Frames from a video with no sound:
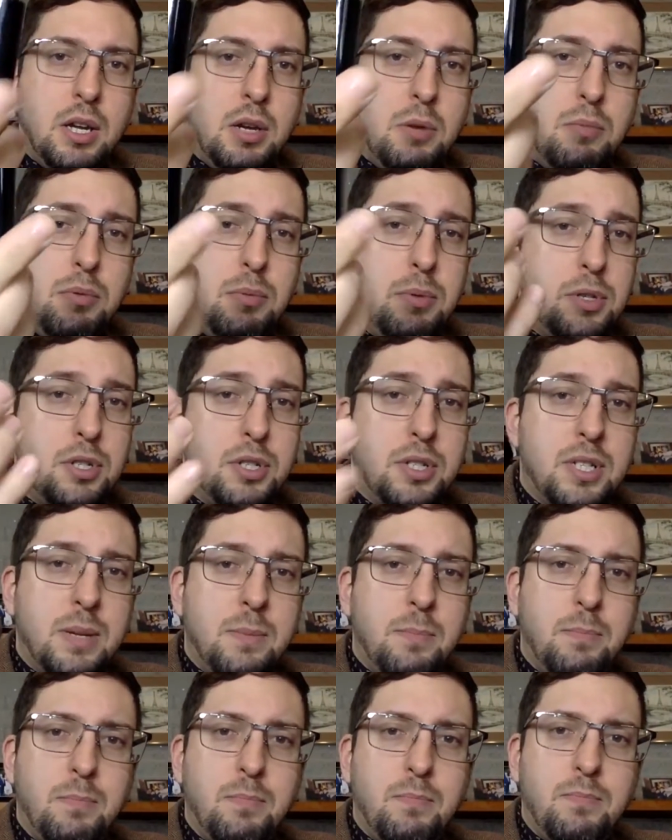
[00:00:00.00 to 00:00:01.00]
pretty much the
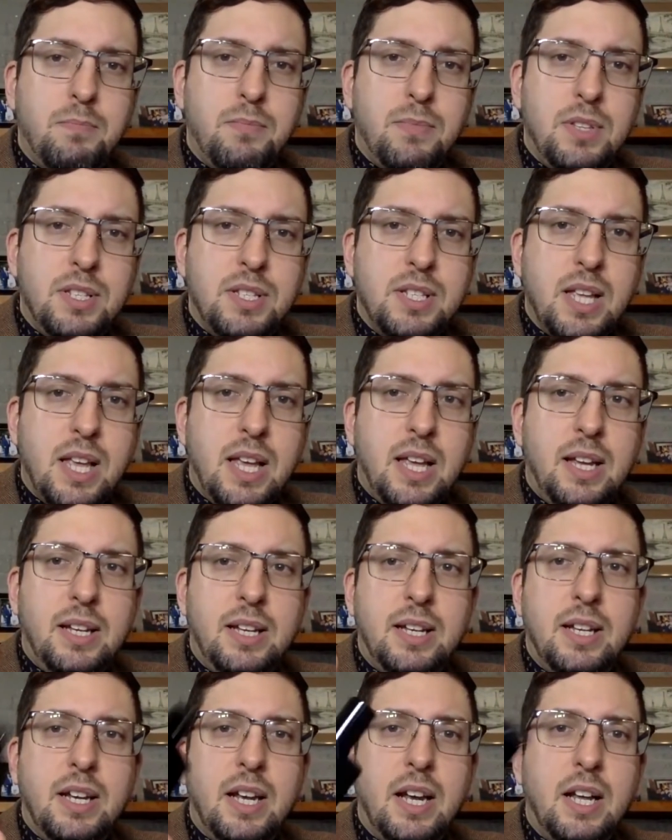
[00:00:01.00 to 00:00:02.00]
same design
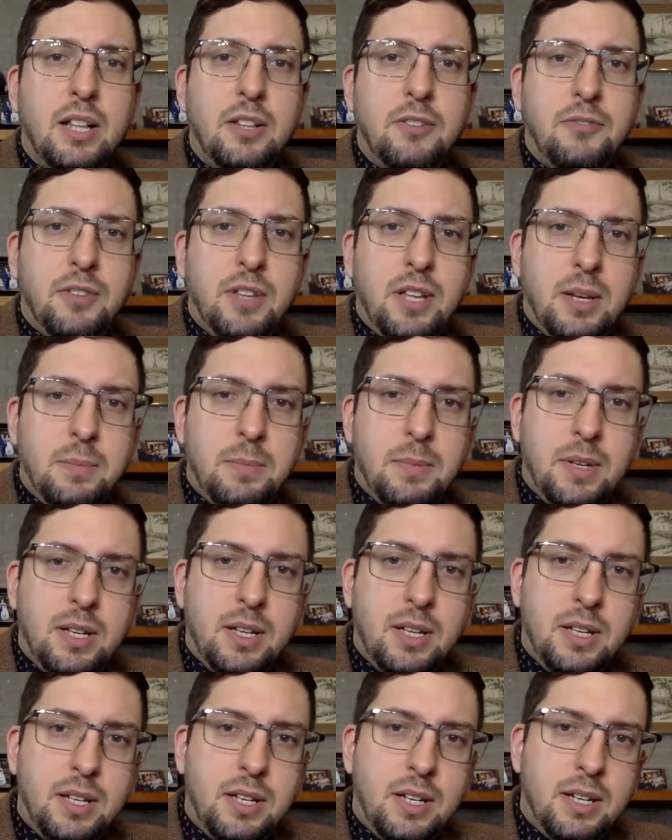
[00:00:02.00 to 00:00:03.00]
than all of them.
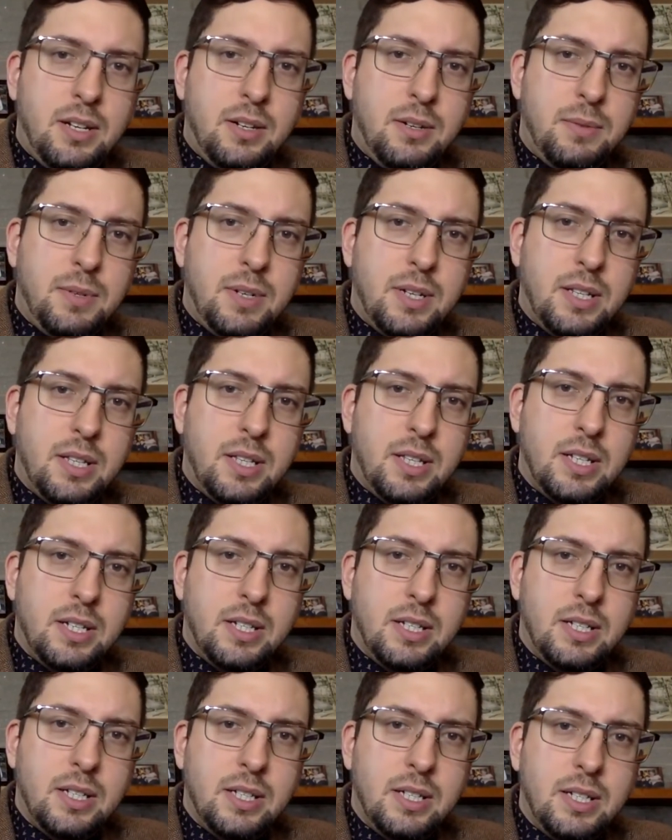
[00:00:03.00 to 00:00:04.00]
Do that little
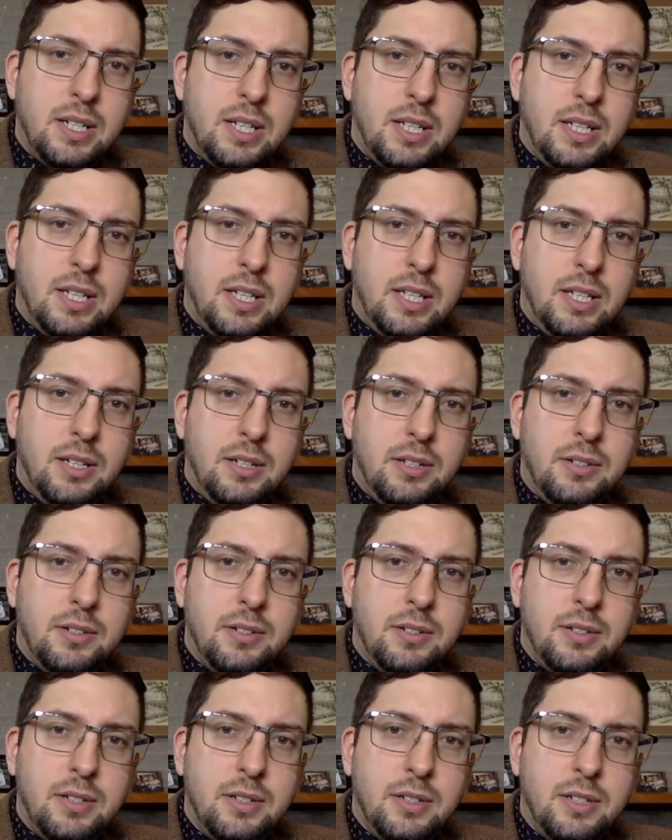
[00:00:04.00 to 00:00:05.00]
thing here
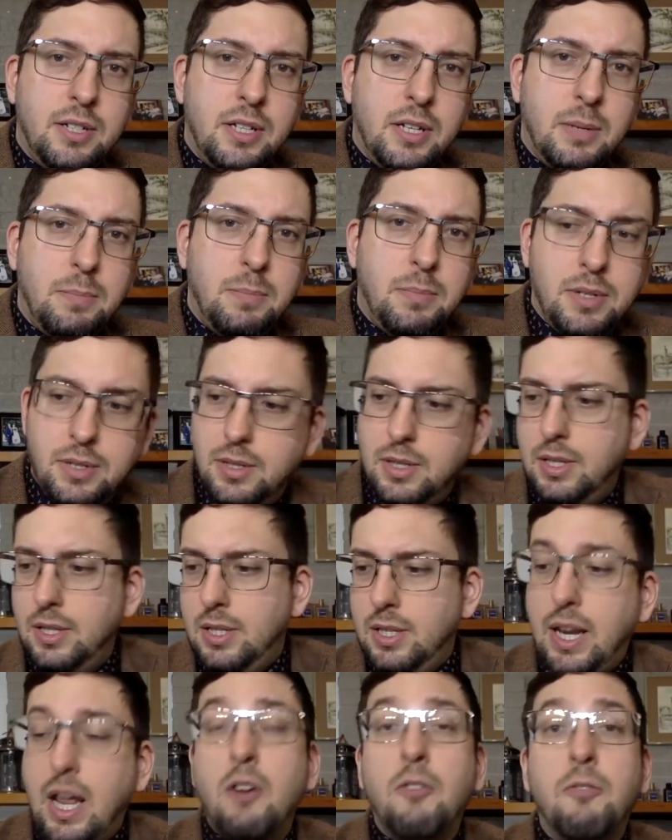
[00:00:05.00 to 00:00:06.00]
top.
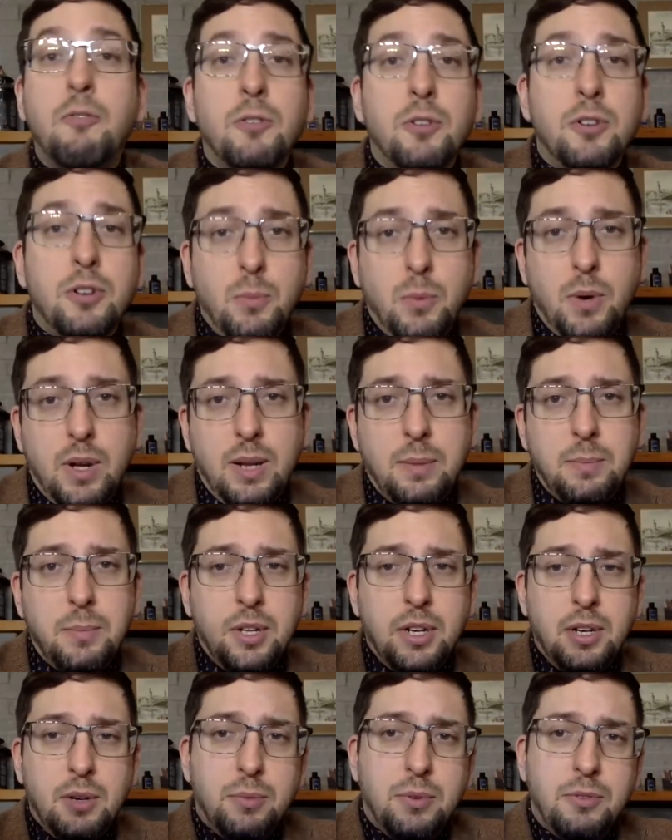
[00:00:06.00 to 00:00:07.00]
Now for the one I'm
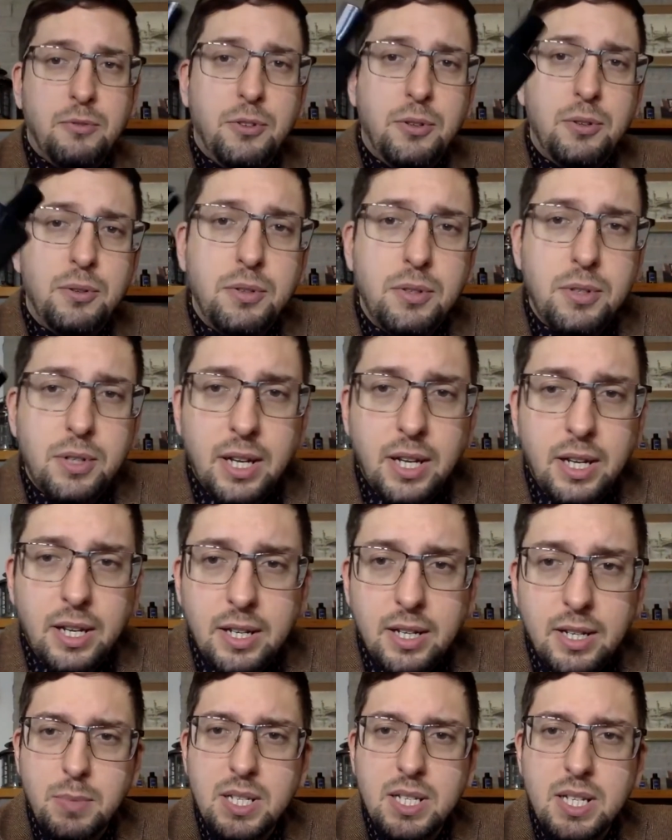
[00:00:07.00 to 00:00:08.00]
gonna review today.
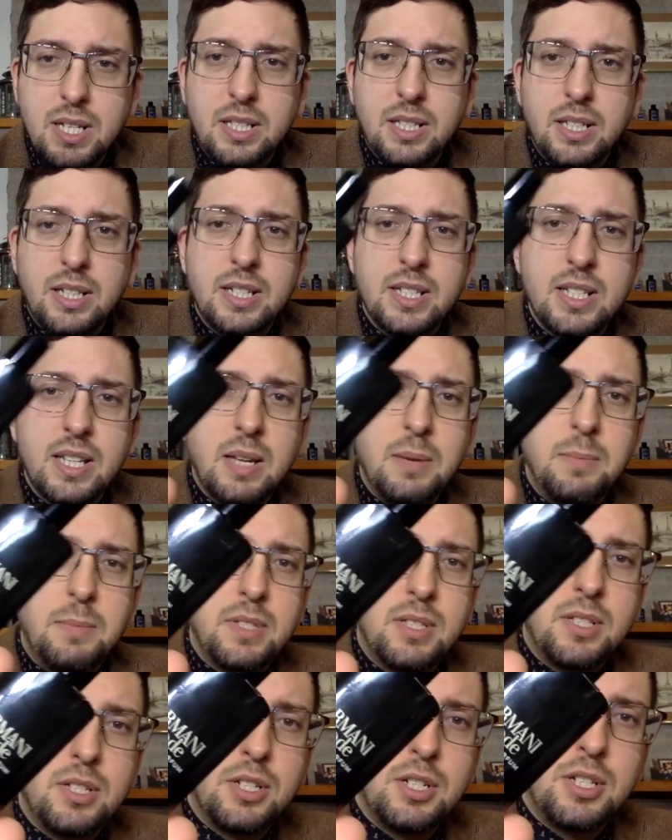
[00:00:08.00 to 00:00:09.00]
Basically the same,
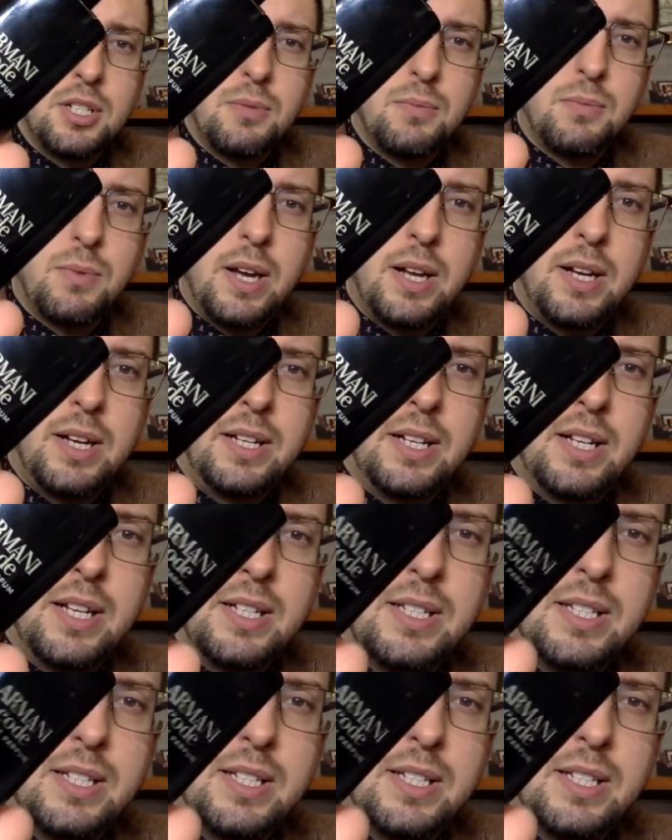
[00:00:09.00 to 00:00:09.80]
it's just the writing that